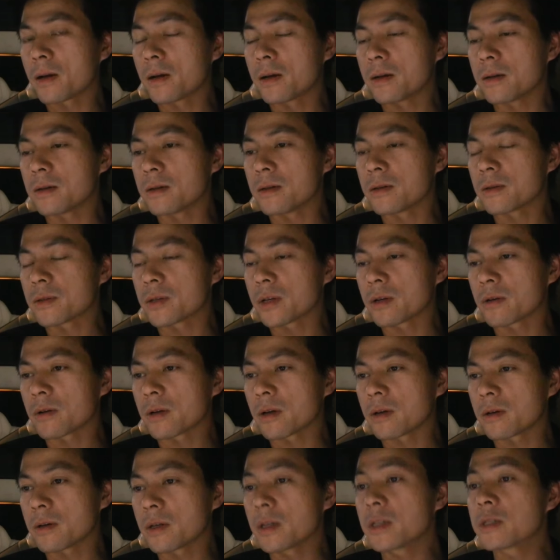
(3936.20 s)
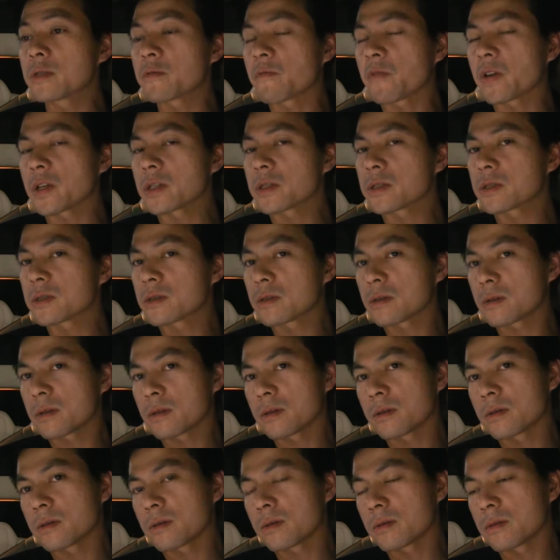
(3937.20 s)
uh, they are ISOFIX
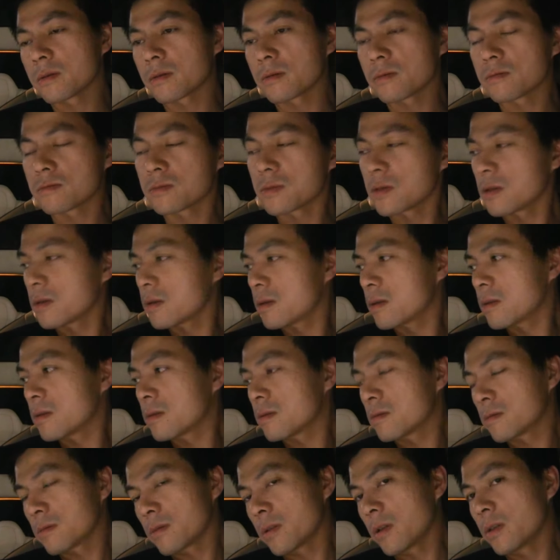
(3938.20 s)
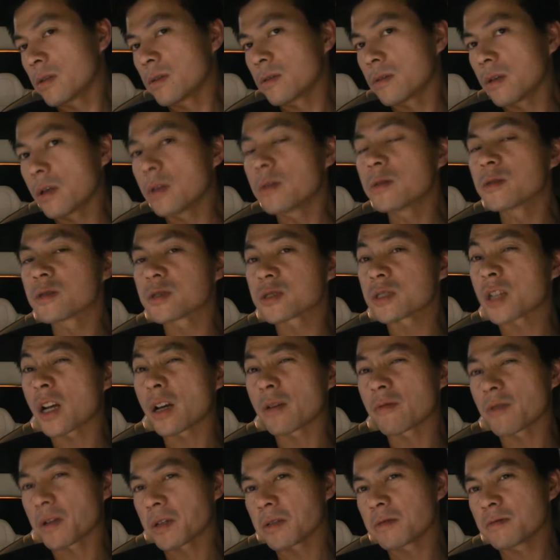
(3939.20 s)
uh, in
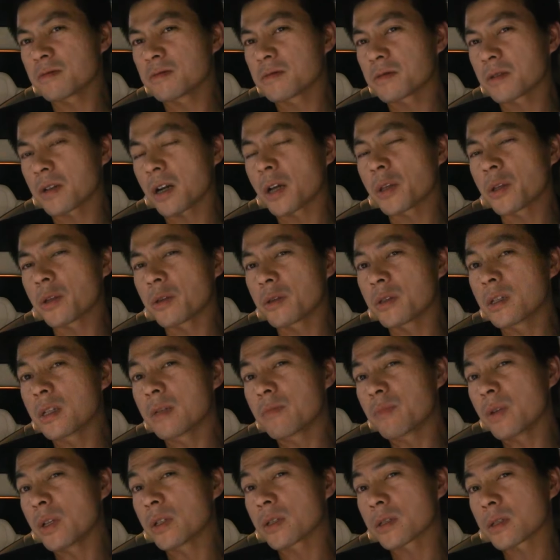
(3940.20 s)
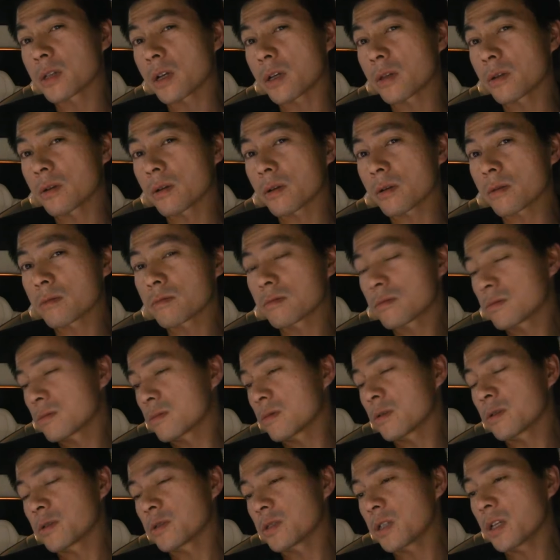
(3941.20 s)
inside, like kind of deep inside the,
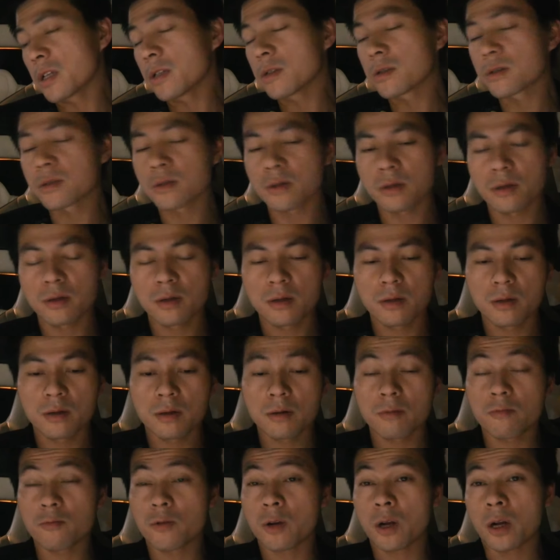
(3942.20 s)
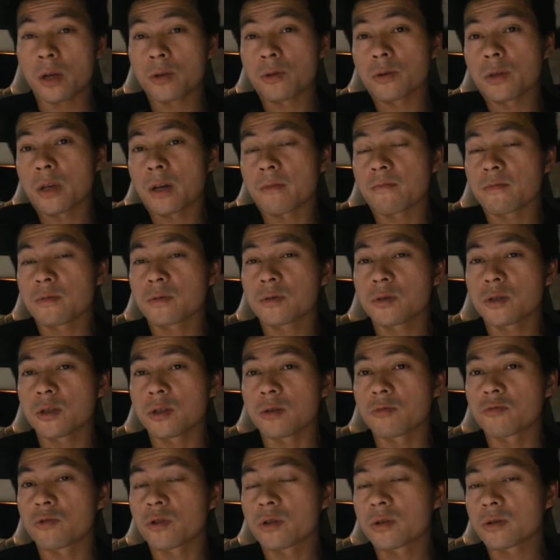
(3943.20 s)
the seats. I don't have
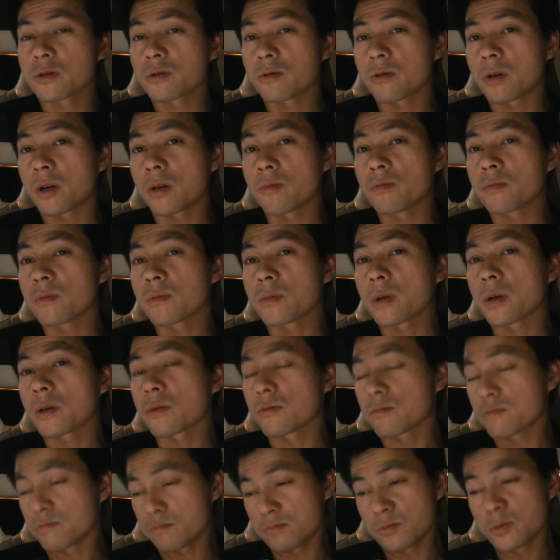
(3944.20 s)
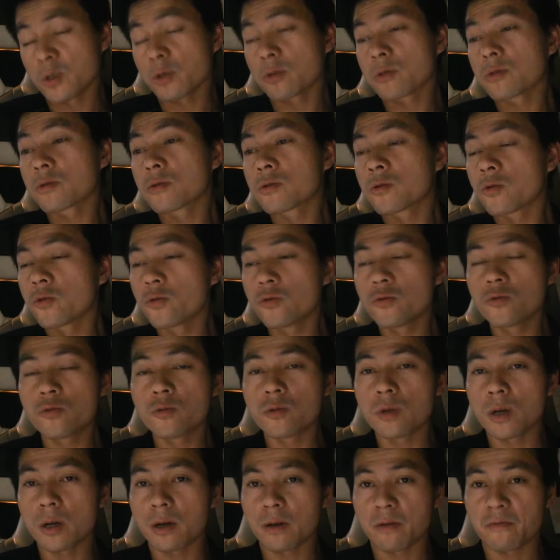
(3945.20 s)
children, so I'm, I'm not
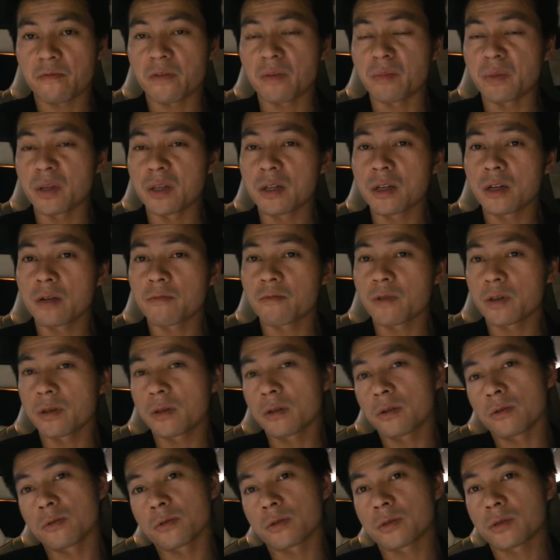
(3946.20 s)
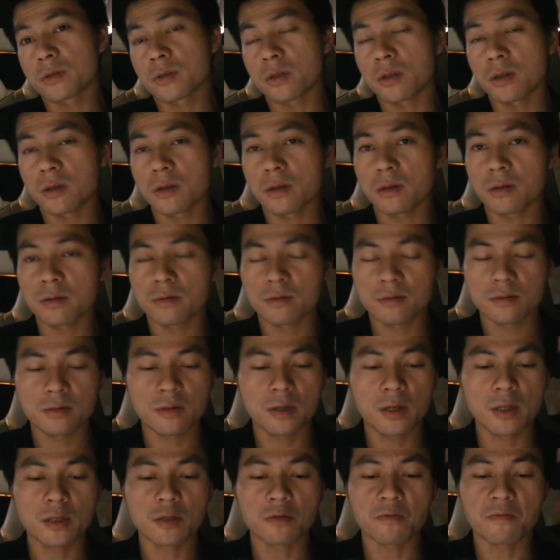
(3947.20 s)
too uh, familiar with those uh,
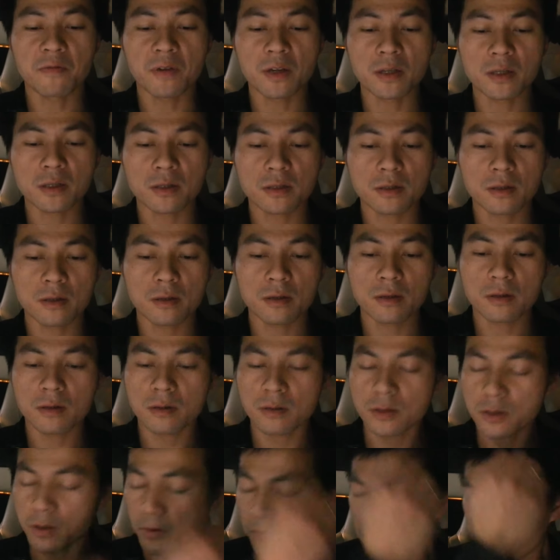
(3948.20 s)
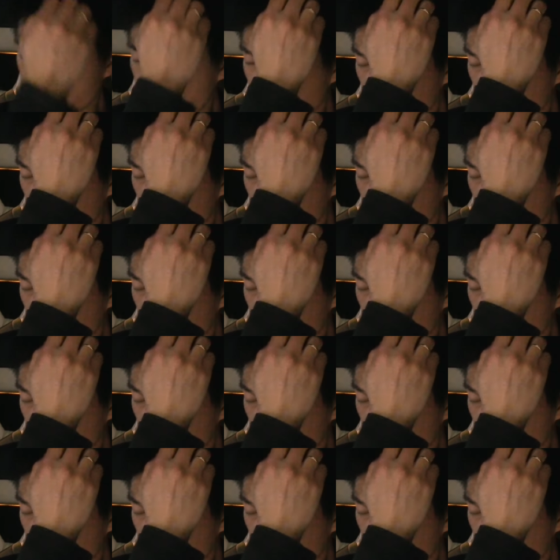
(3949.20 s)
ISOFIX uh, stuff.